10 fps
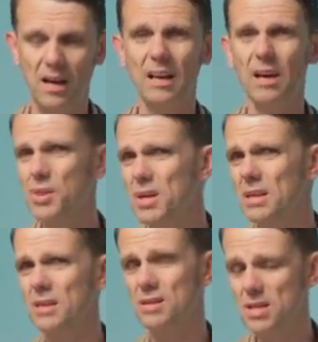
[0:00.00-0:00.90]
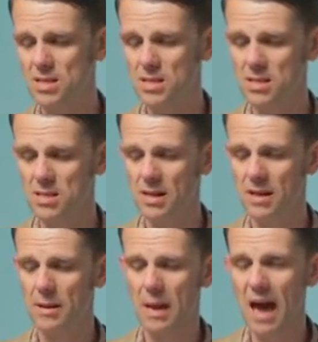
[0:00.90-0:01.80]
And I think this
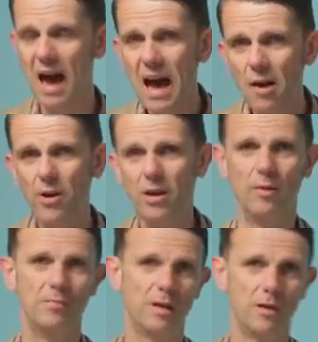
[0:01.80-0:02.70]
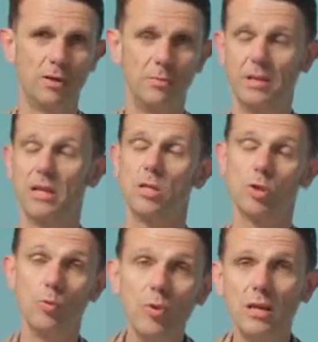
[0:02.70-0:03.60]
area of
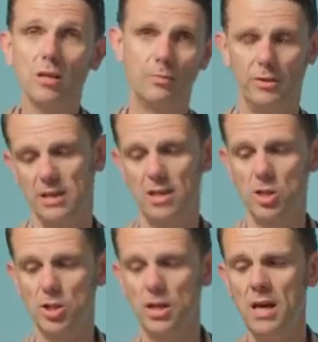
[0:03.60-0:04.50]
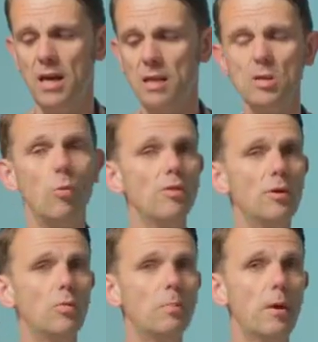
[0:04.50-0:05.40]
communication, written communication, is the
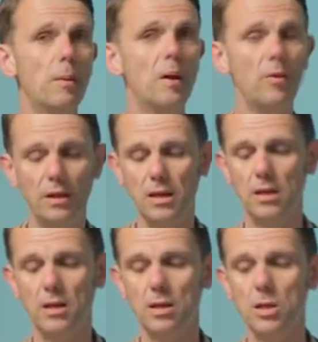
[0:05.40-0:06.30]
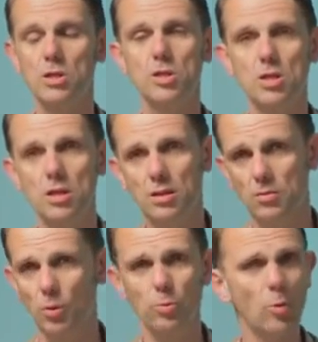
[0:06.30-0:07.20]
one that we're primarily
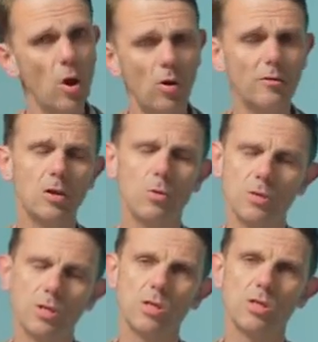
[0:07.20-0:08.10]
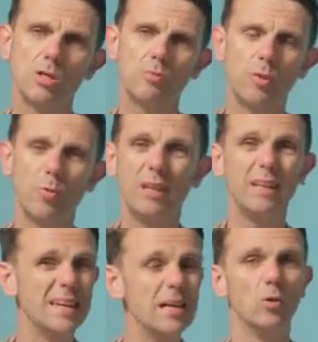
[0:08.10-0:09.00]
concerned with. We are, of course, concerned with
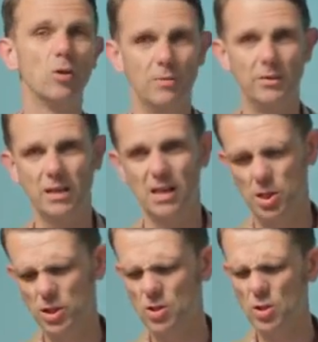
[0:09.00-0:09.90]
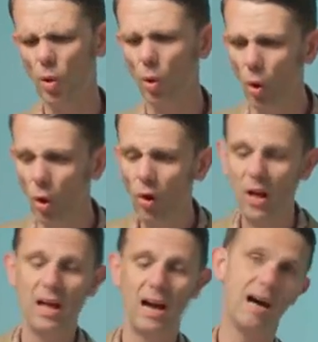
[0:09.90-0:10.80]
written legal communications,
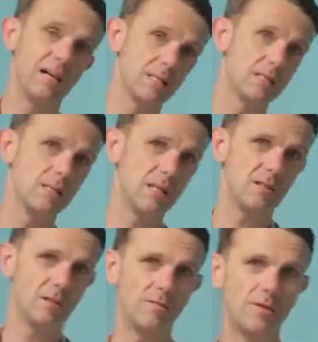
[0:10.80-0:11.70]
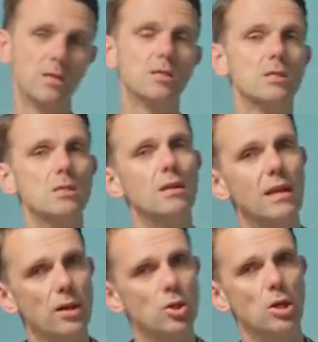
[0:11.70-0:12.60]
or, as the title of this
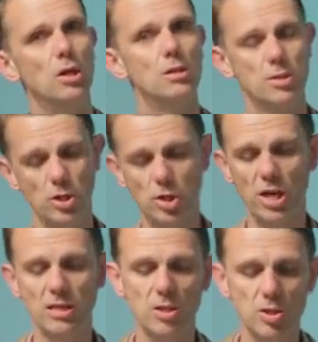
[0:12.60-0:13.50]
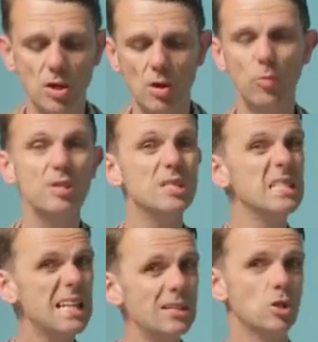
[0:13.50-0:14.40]
lecture suggests, with
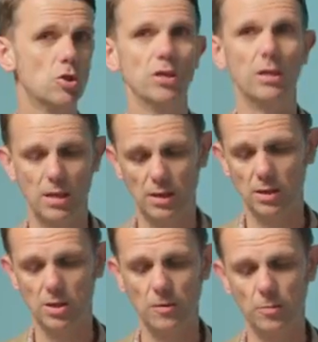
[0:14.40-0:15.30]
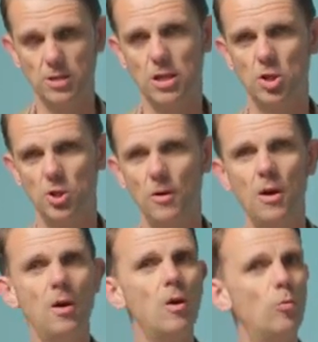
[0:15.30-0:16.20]
statutory interpretation,
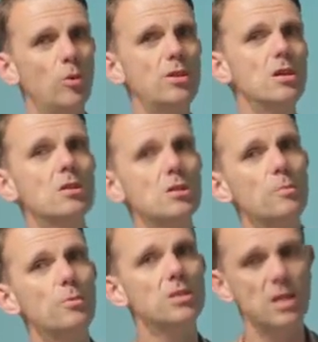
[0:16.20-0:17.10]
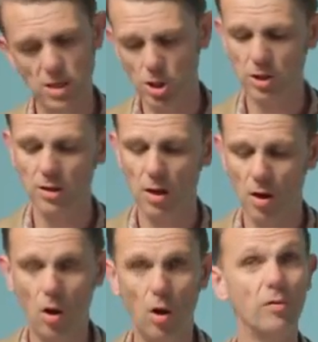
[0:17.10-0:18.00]
with the interpretation
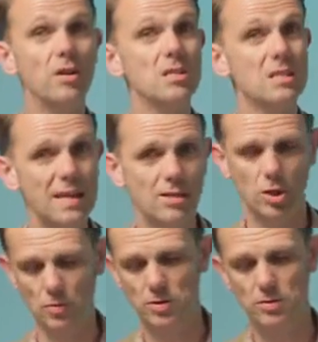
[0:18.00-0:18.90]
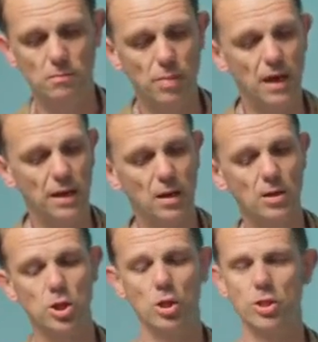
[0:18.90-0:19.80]
of statute by
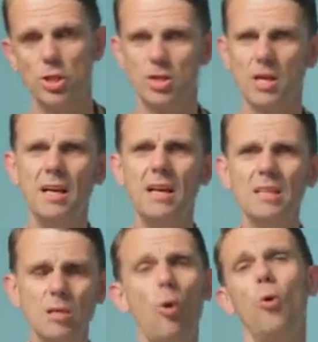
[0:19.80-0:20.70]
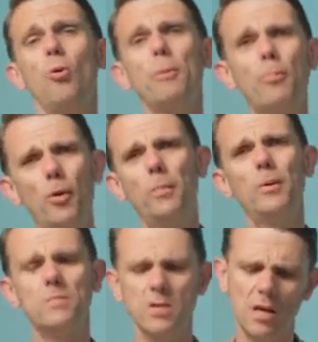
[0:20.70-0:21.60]
judges. So all the
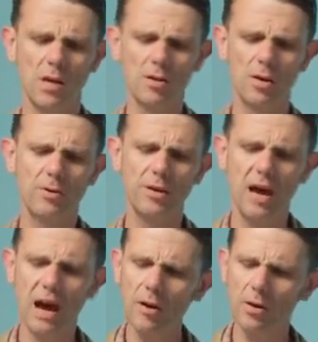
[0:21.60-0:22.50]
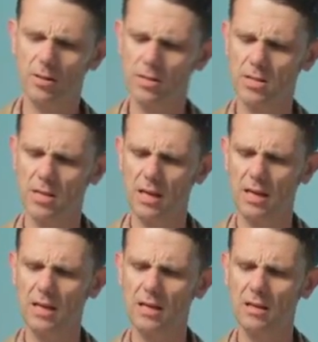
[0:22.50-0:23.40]
problems that are inherent
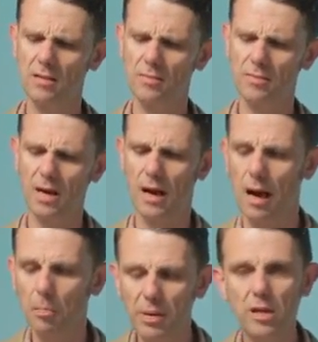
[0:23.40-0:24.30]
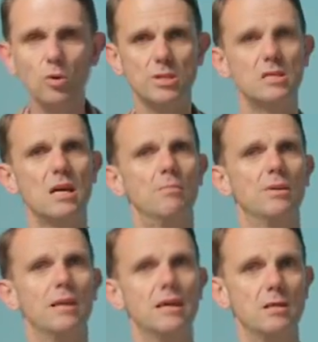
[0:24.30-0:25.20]
in that ambiguous
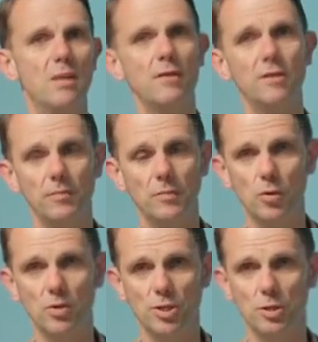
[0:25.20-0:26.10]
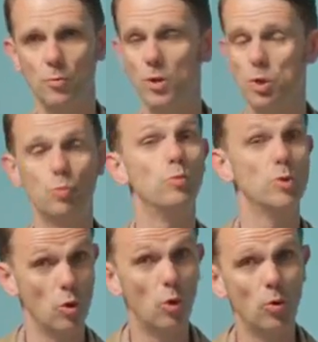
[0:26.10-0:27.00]
statement, "Let him have it, Chris," which
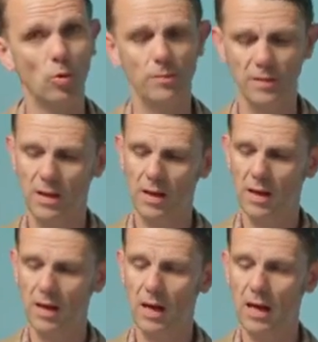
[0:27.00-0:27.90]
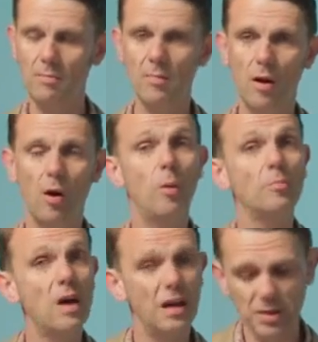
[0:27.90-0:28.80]
was oral, are,
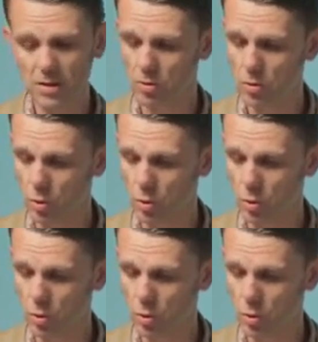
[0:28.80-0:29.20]
I think,